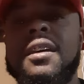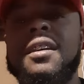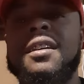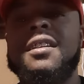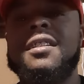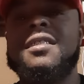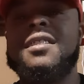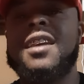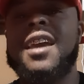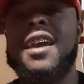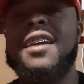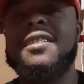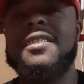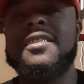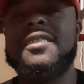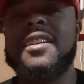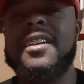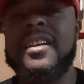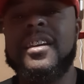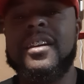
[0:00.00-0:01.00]
It's
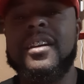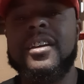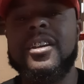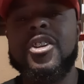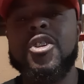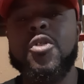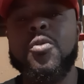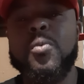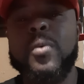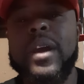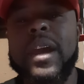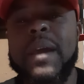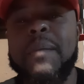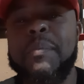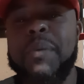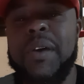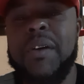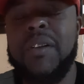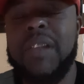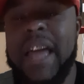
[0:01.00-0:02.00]
KC, the Red
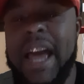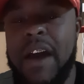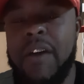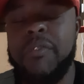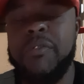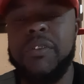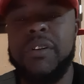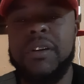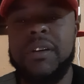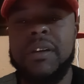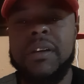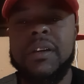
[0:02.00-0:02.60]
Pill Alpha.